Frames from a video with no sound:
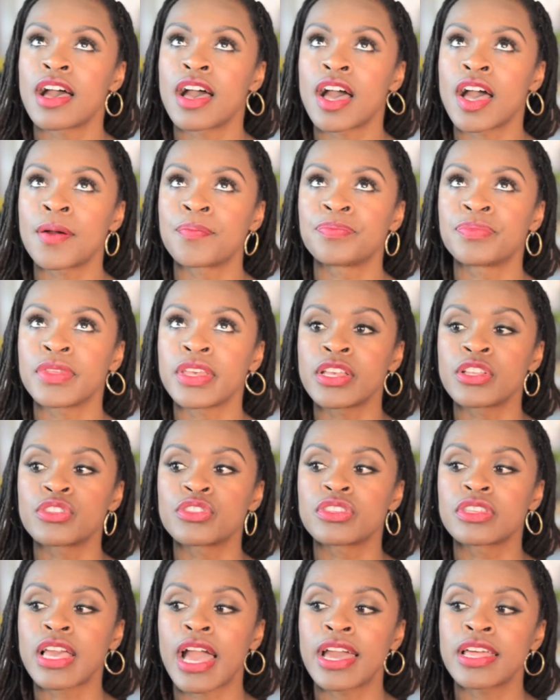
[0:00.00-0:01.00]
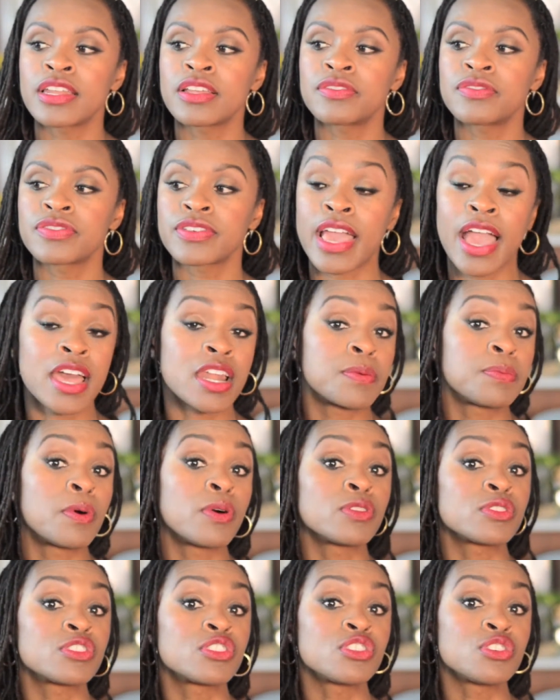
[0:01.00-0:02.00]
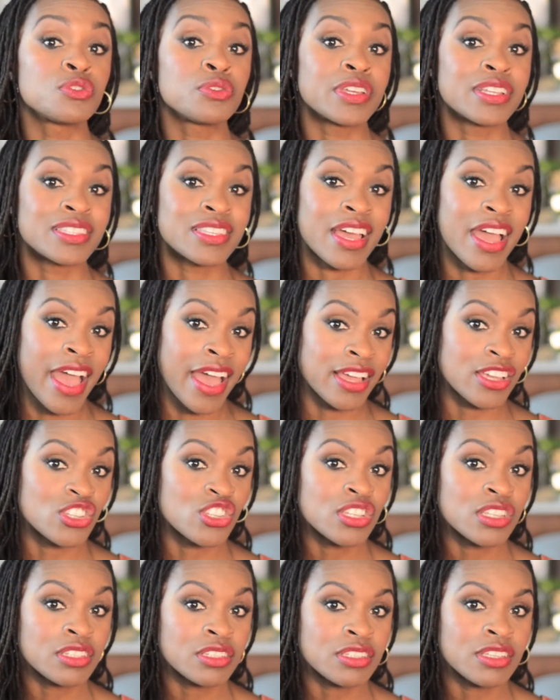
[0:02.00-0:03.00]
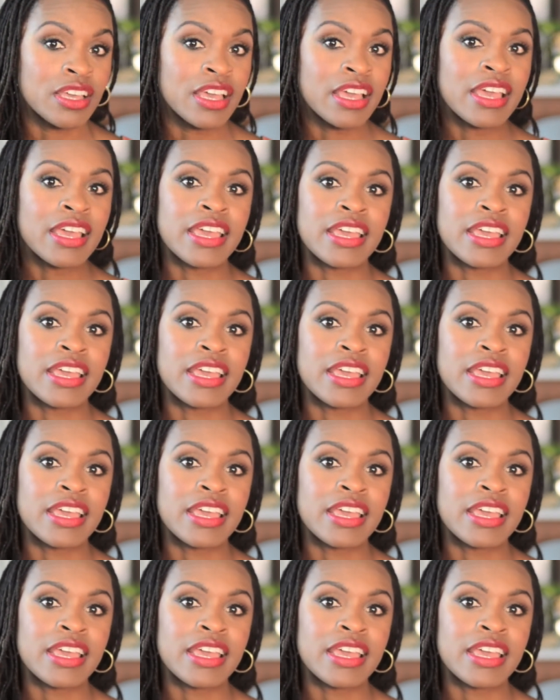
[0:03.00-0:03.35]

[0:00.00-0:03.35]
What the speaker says: it kind of catapults you into action,